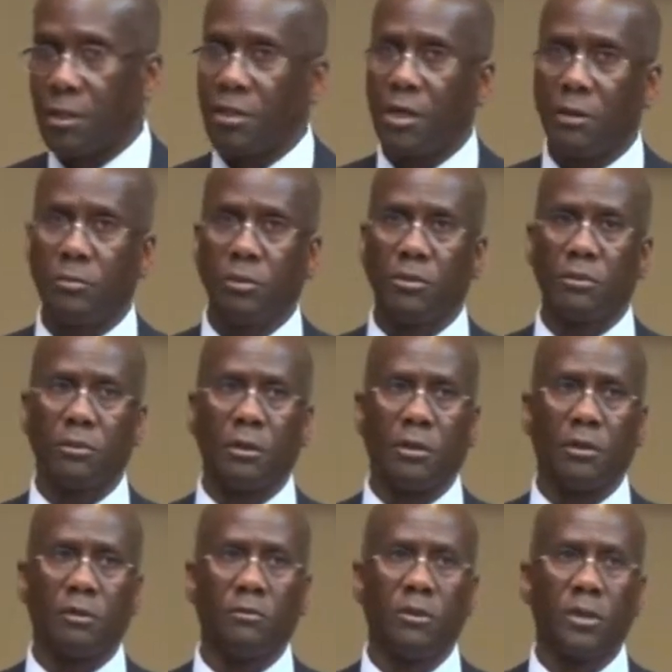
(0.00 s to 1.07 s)

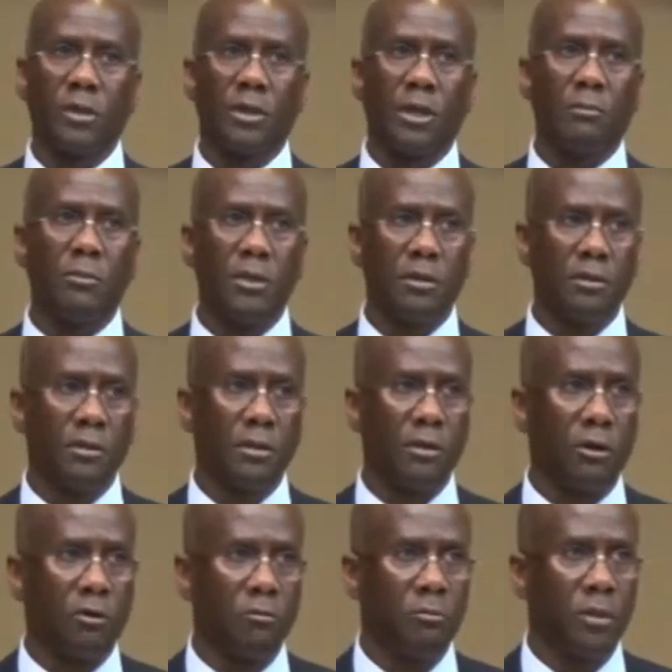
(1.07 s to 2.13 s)
couple a minute
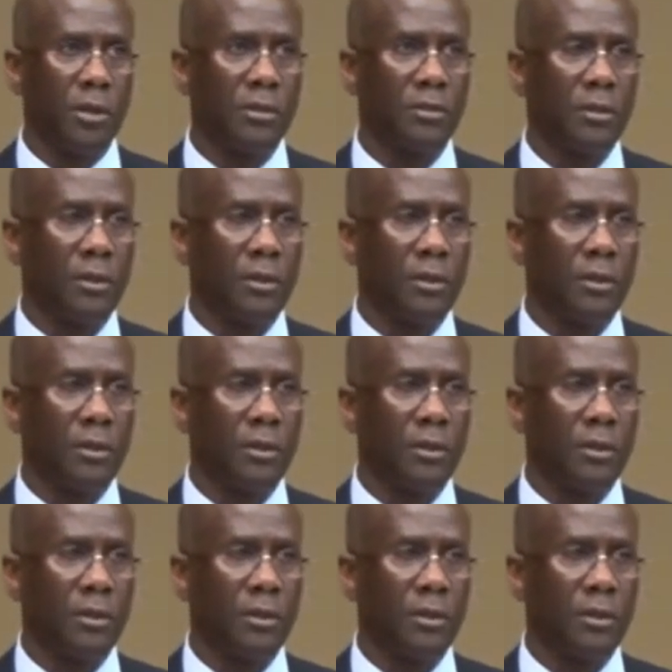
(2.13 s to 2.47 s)
ago. But